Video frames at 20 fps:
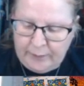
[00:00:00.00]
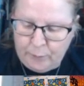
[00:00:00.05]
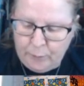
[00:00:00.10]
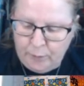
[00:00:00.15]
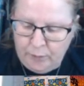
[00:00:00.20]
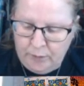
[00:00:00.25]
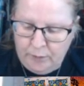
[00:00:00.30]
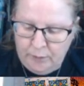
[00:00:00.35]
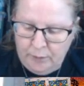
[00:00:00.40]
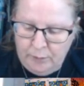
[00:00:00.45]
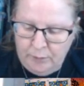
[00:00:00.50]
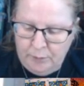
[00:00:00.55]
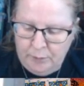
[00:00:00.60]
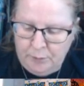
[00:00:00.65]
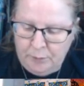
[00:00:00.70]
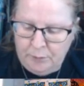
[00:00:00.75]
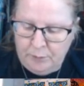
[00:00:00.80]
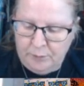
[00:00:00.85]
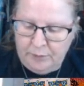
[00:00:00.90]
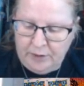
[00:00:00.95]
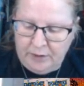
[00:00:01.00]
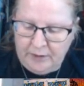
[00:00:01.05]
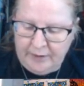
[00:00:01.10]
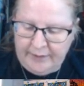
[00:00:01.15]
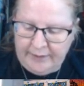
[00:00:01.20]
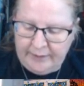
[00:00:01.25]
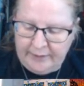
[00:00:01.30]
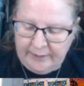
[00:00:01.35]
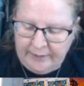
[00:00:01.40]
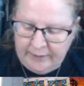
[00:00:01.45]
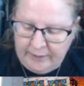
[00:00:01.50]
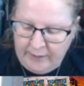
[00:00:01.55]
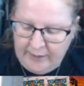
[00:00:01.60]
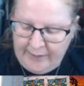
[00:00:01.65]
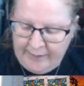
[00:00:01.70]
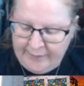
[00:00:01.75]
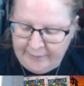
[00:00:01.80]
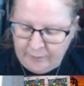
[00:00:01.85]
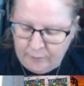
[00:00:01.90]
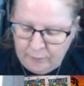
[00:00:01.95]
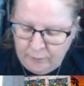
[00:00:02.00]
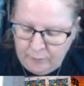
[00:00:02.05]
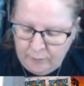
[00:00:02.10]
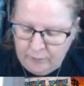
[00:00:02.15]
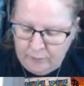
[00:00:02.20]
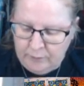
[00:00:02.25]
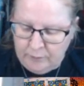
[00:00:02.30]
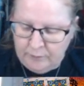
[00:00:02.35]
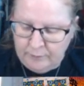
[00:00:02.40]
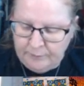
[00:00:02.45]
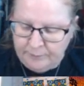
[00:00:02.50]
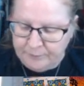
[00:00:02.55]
whoa, not liking that at all.